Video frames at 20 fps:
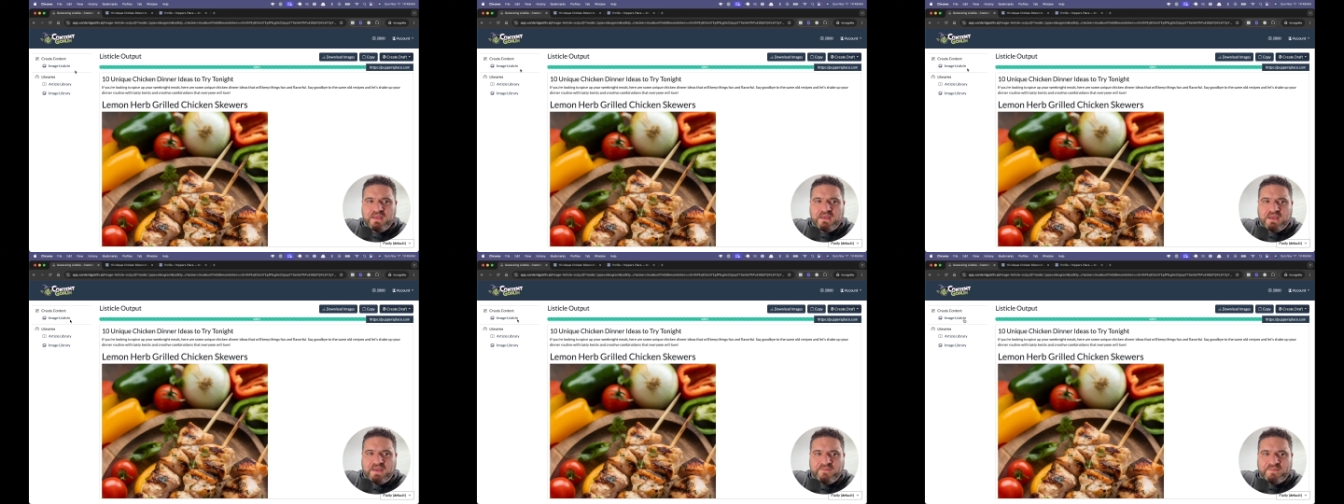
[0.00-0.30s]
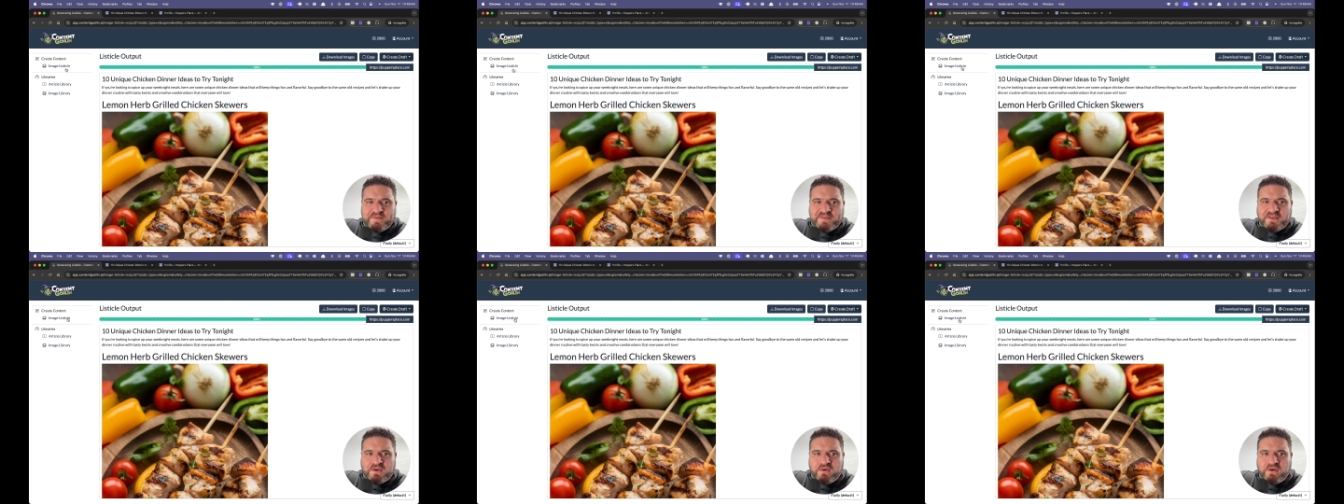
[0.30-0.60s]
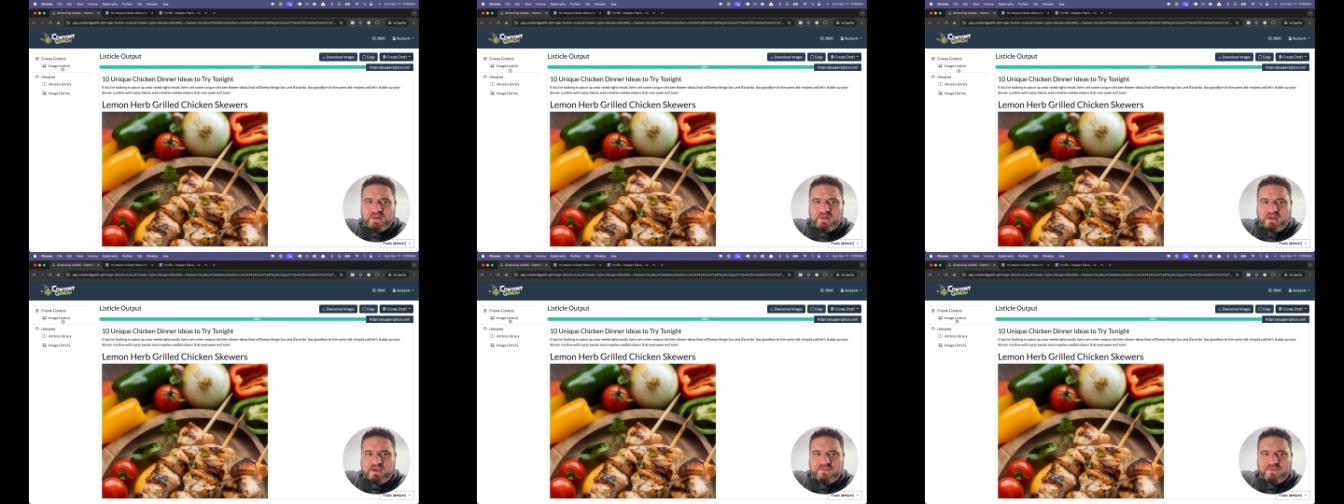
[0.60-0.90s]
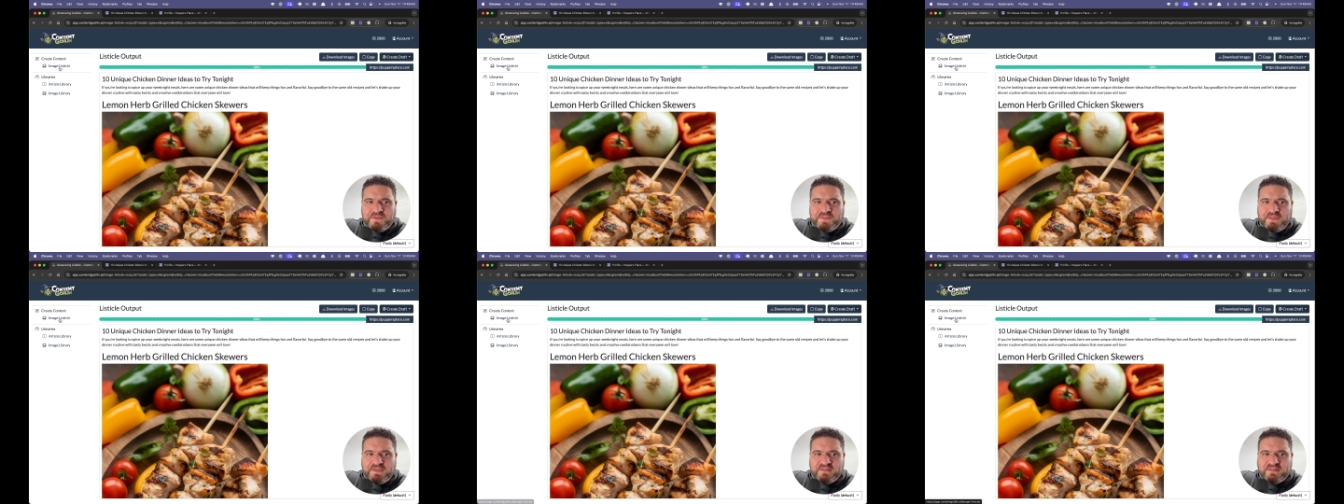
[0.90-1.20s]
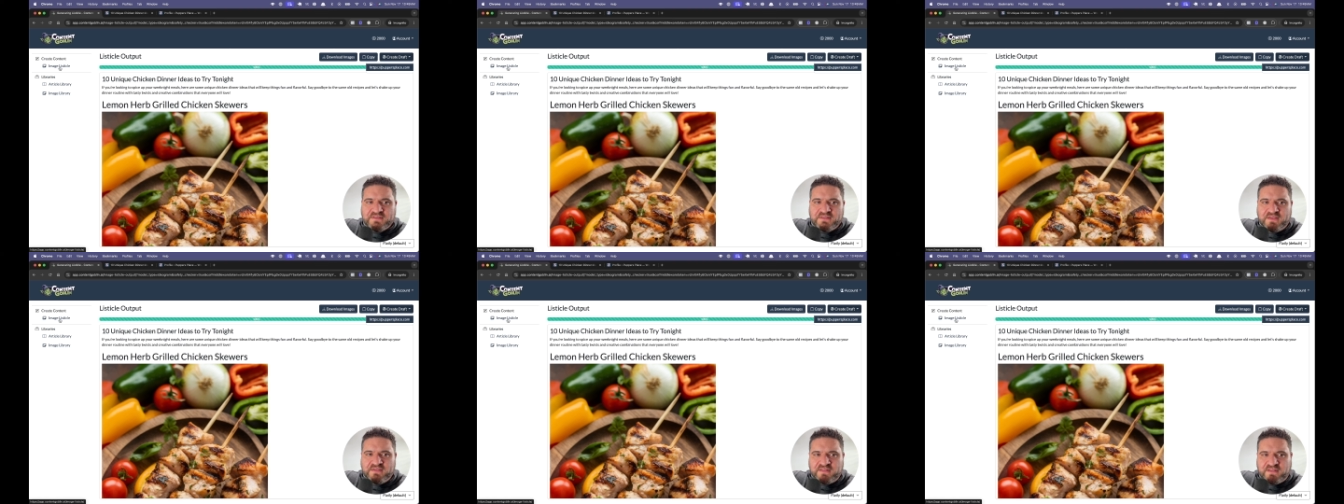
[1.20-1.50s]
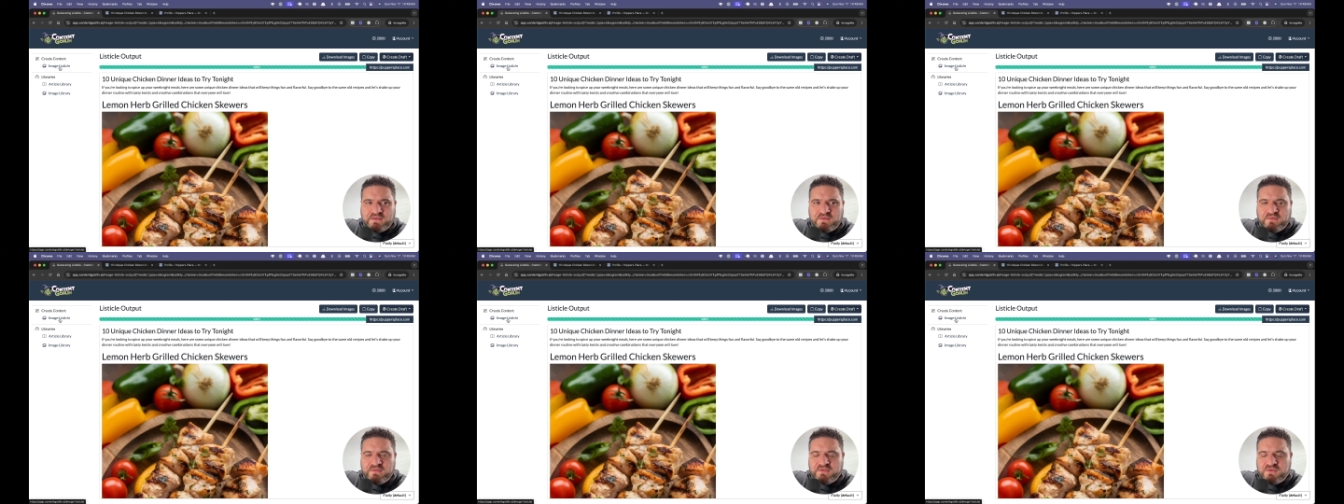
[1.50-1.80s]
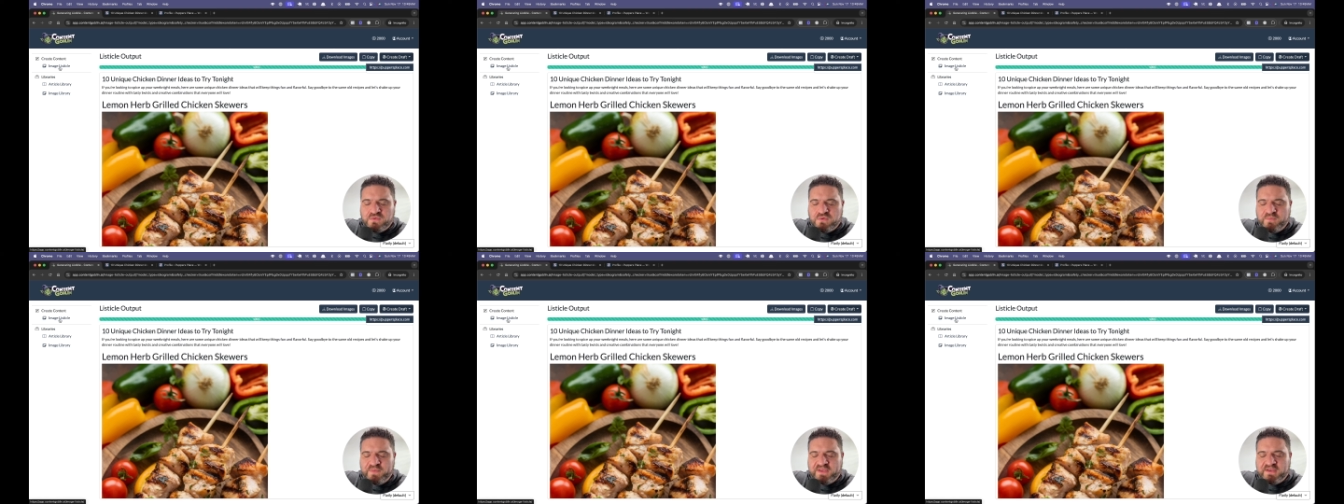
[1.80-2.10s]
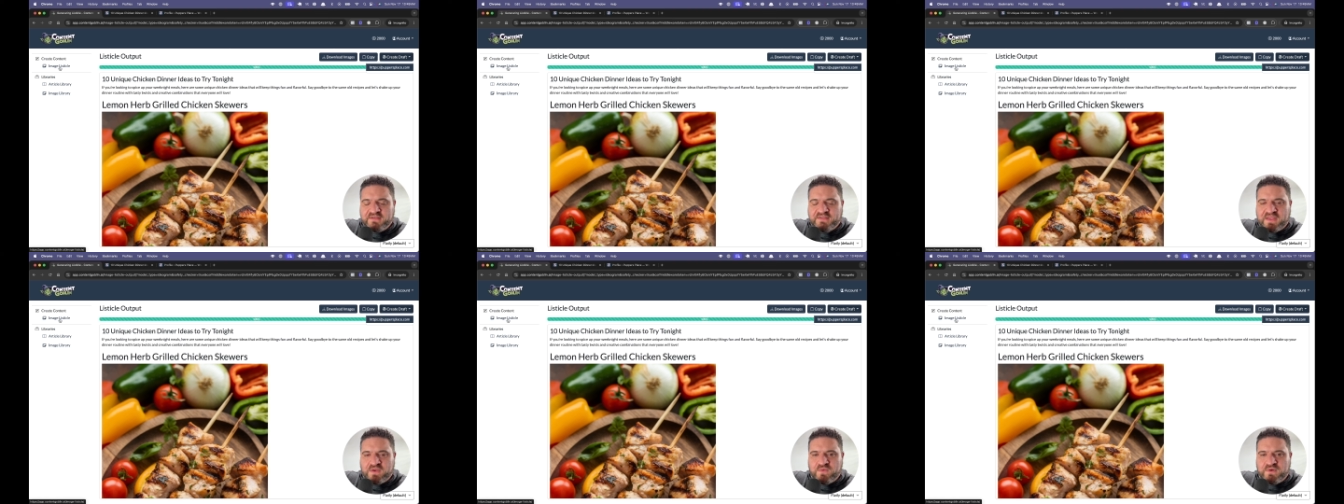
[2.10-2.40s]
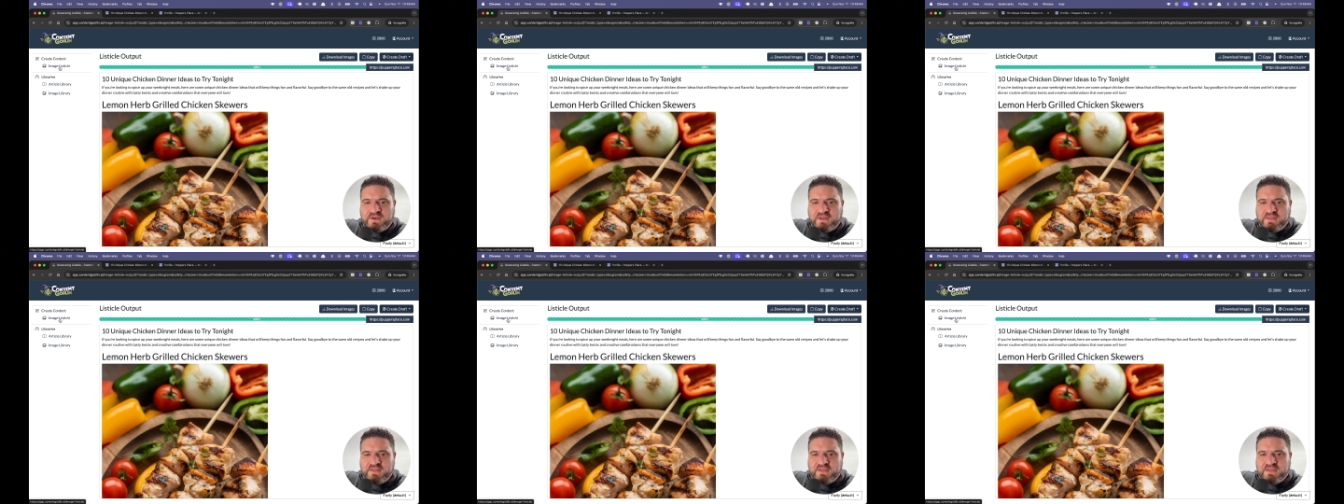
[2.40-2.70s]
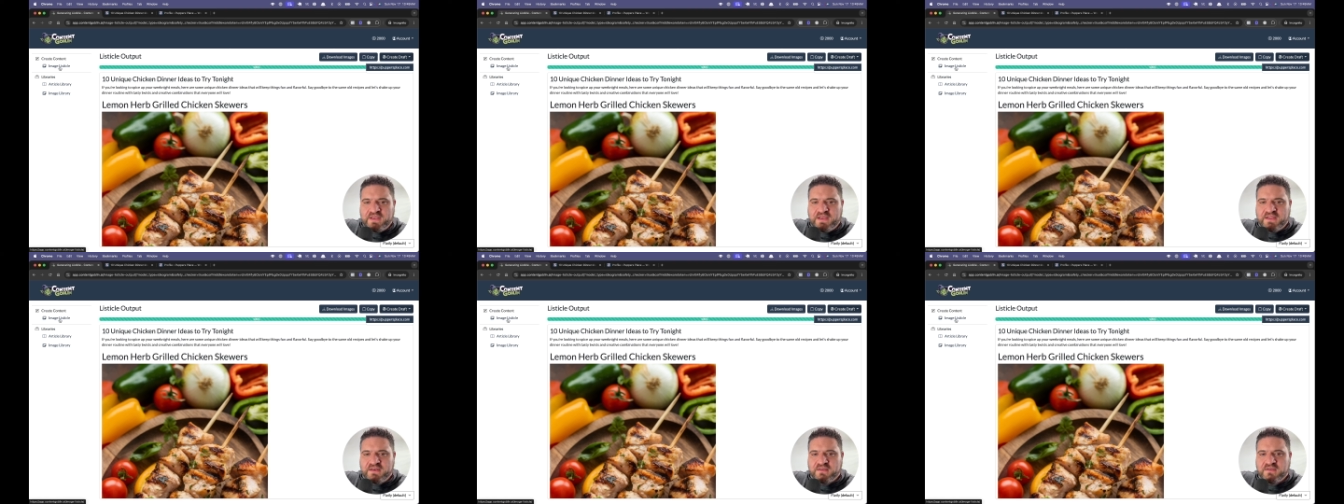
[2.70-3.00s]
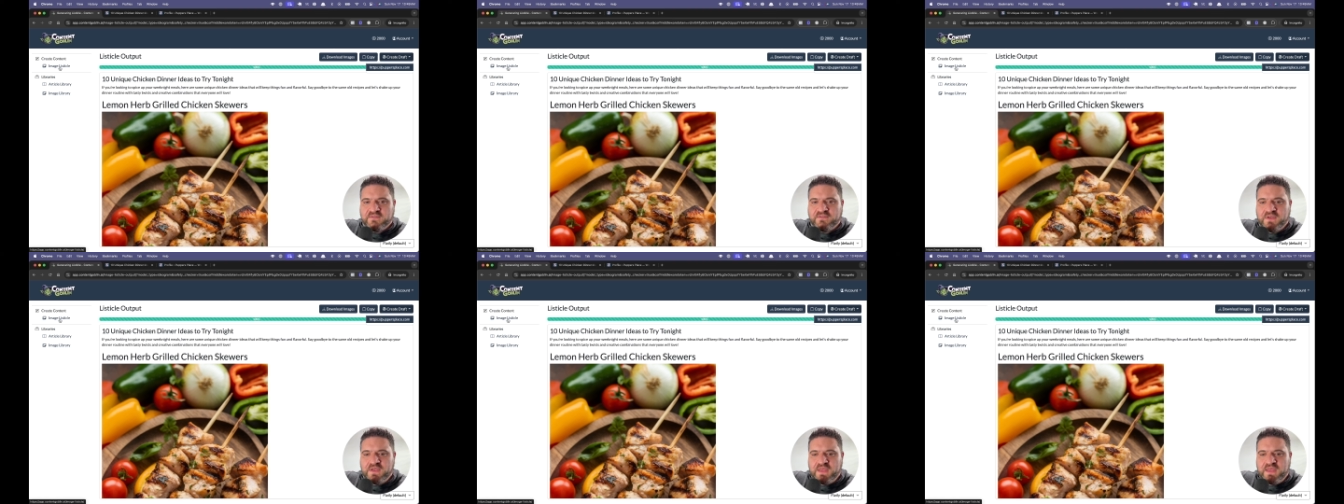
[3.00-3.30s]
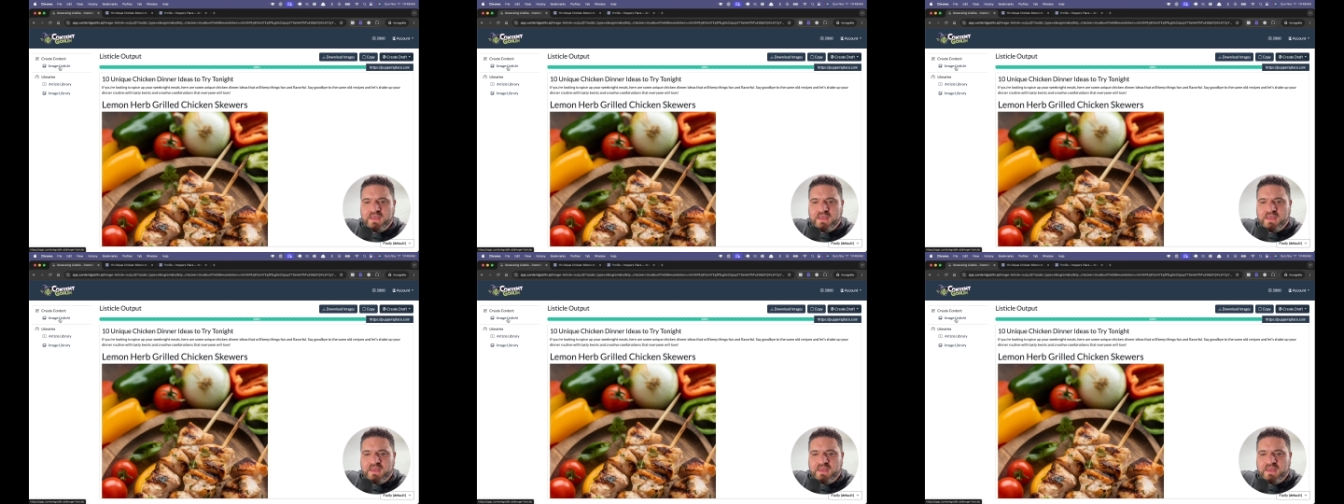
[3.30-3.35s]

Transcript: I've started off with this listicle tool because I wanted to kind of